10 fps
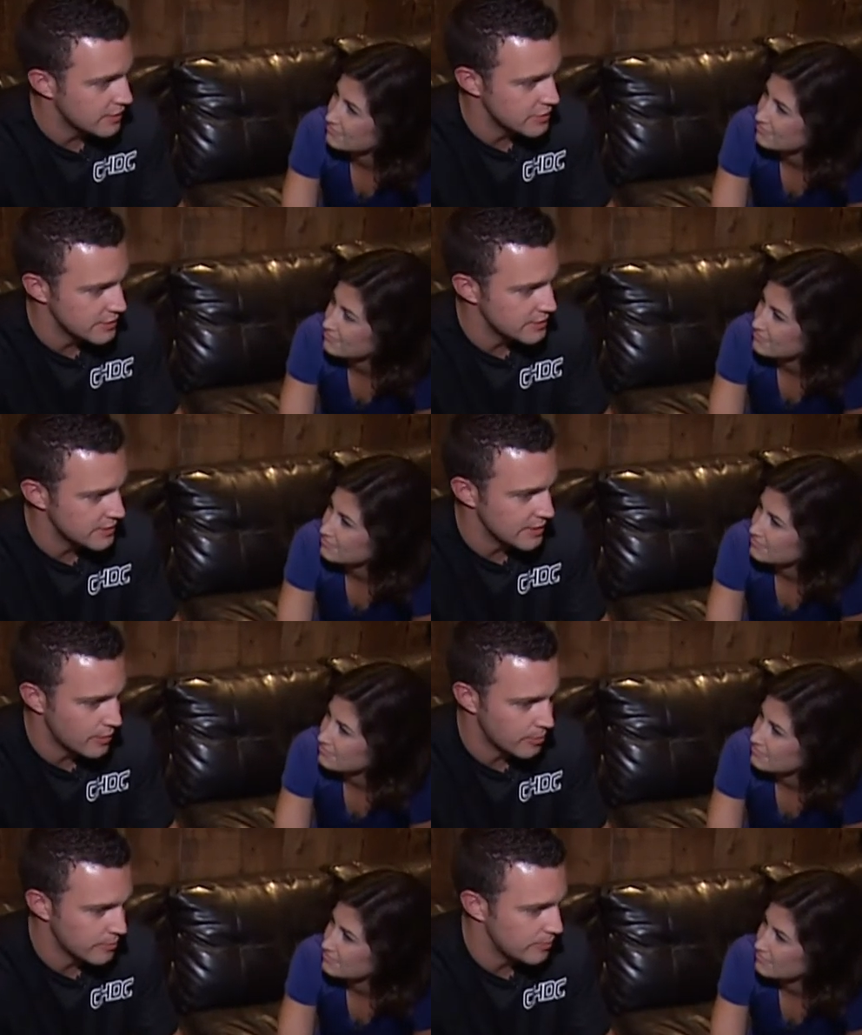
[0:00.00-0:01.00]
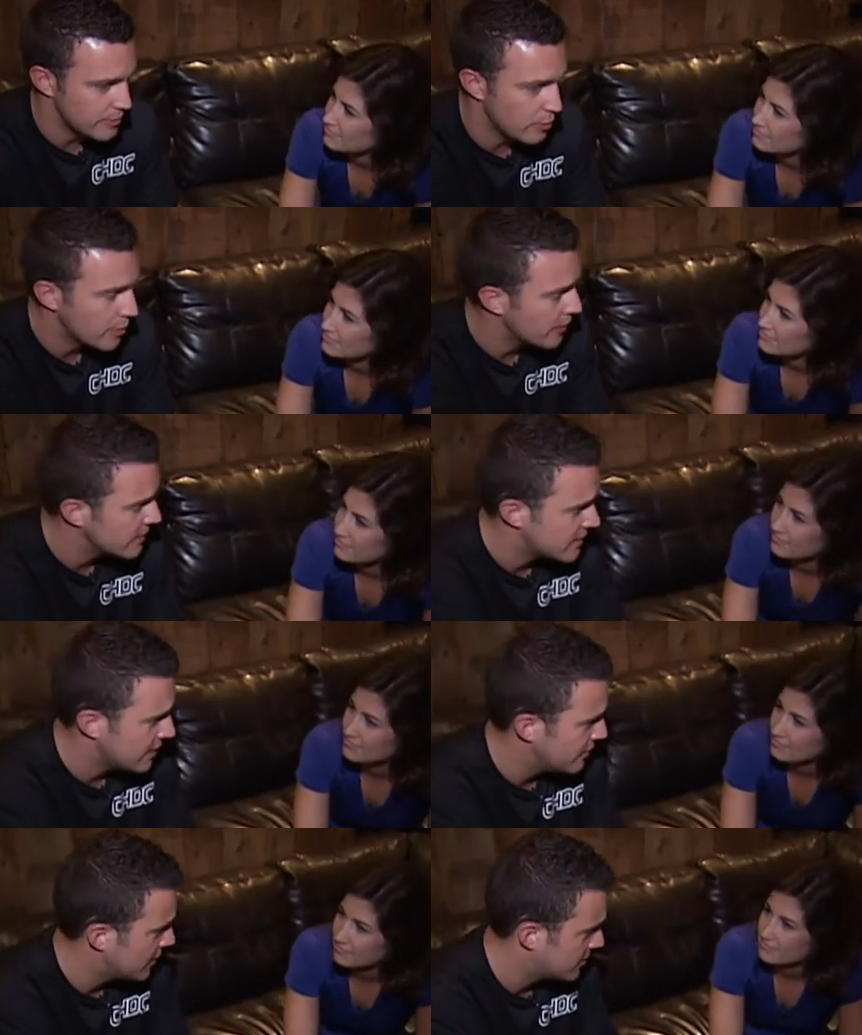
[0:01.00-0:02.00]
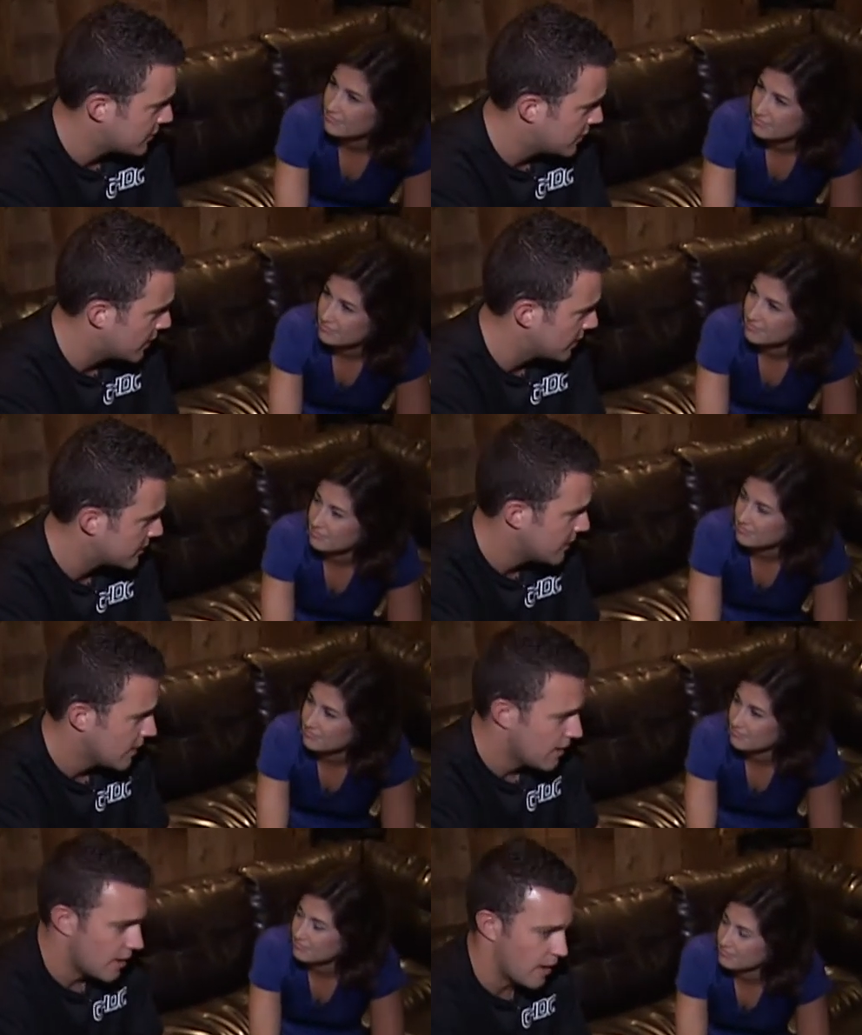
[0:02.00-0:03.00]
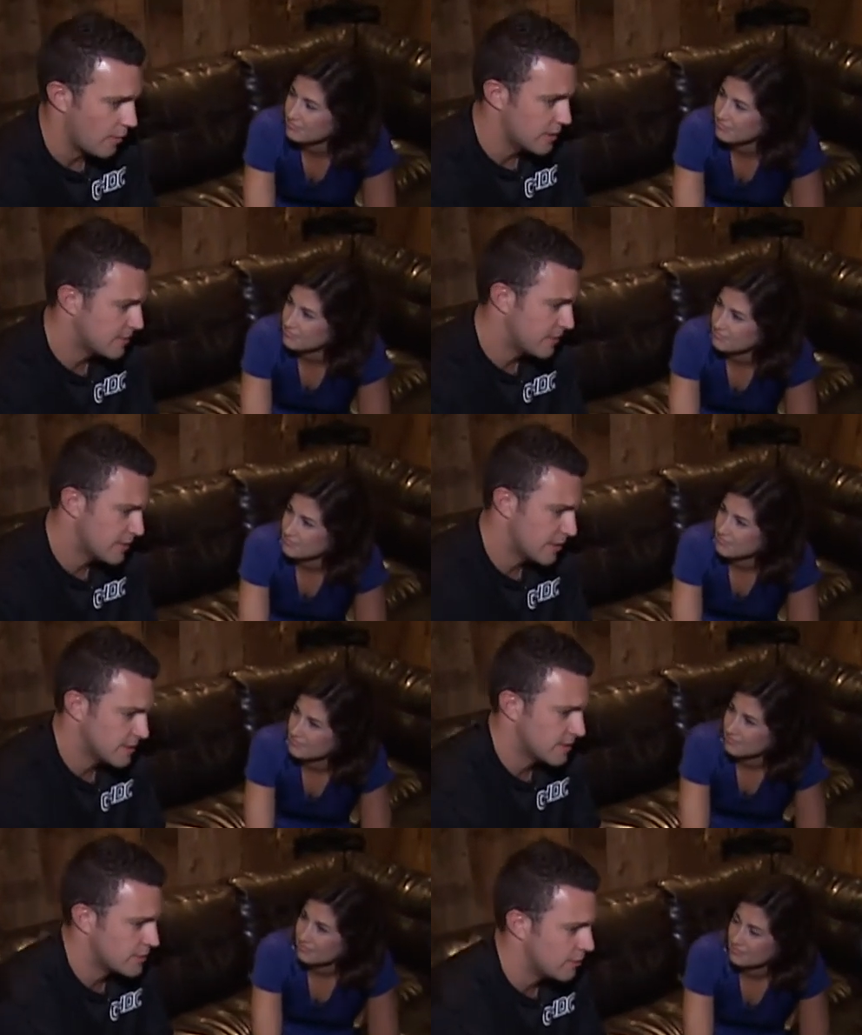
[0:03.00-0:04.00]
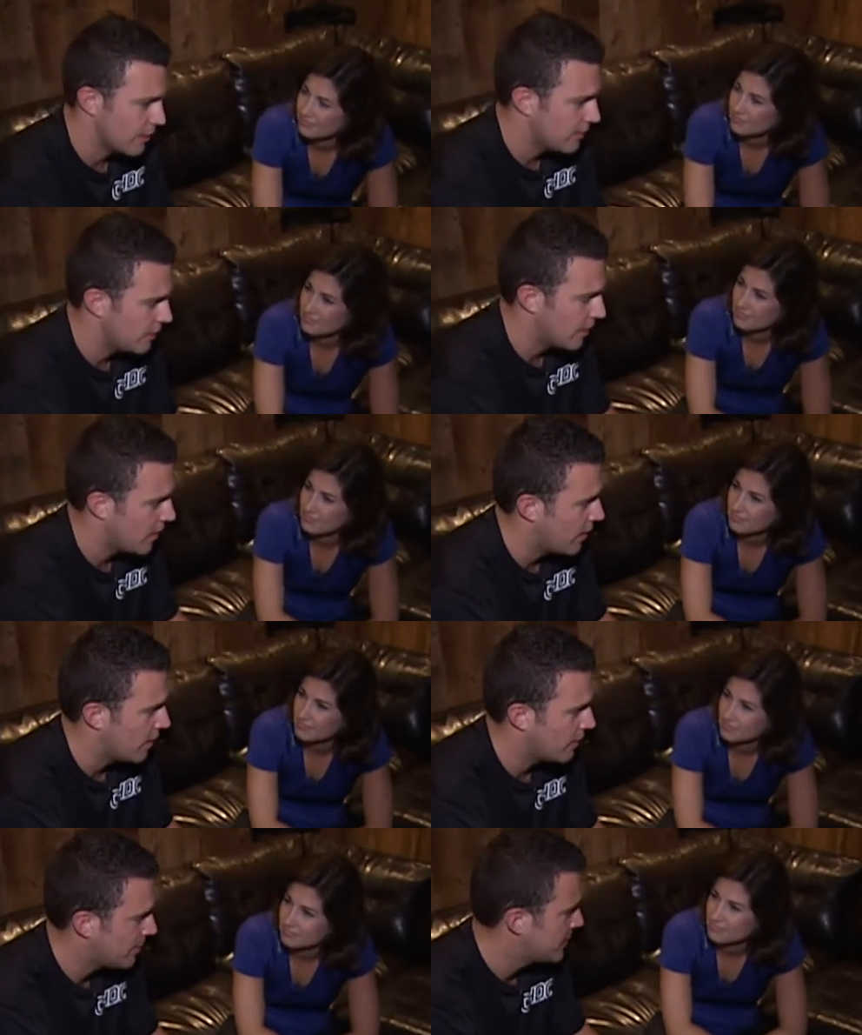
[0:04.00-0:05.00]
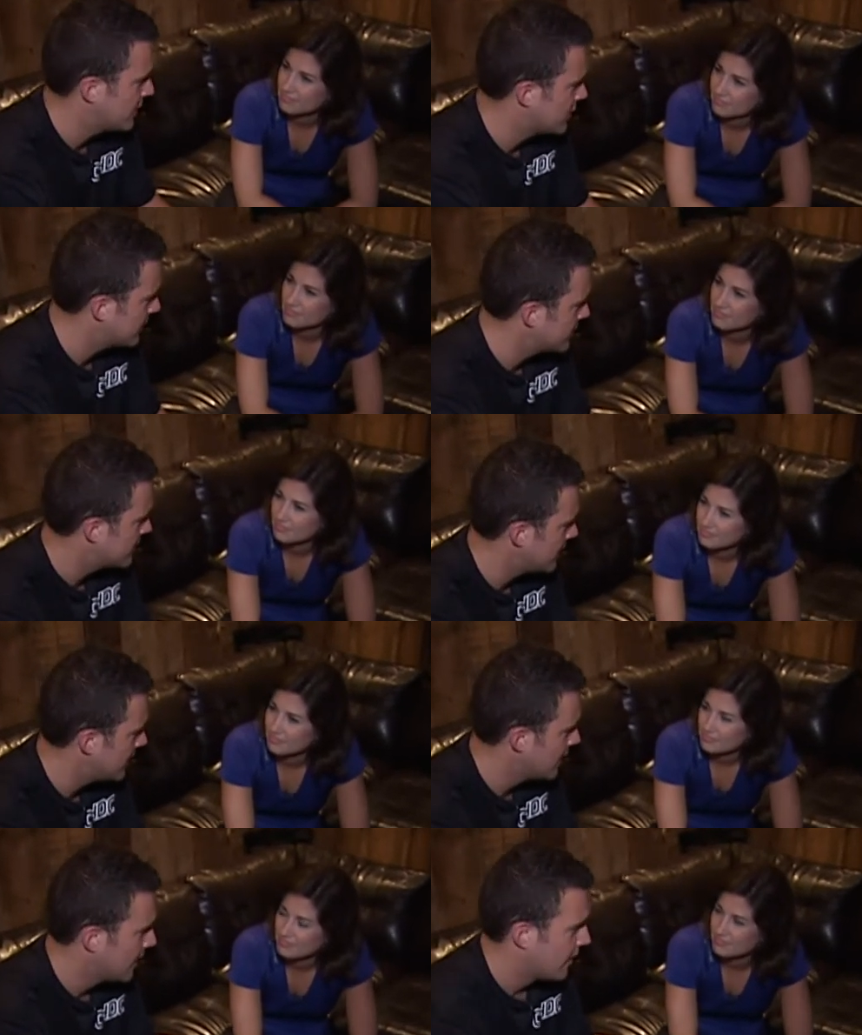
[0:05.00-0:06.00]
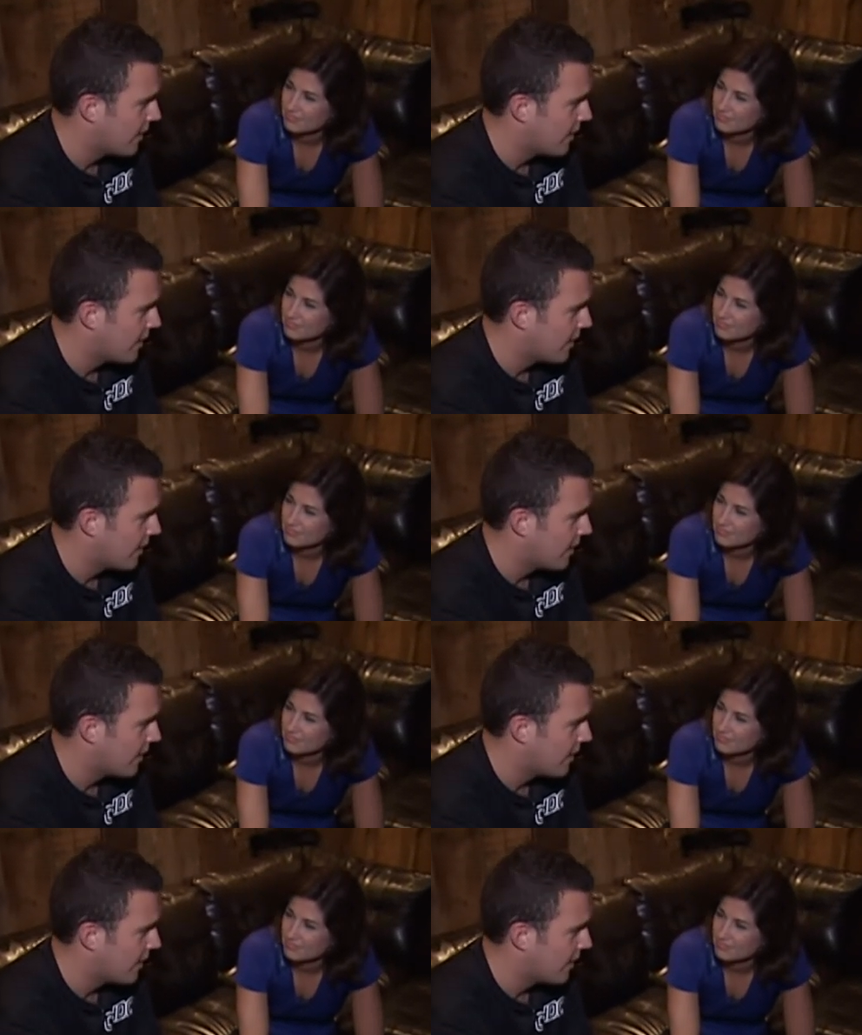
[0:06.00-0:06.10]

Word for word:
Speaker 1: that she's the the only one in the city who does what she does. Mm-hmm. Uh, West Physio has such a great uh, reputation in the city.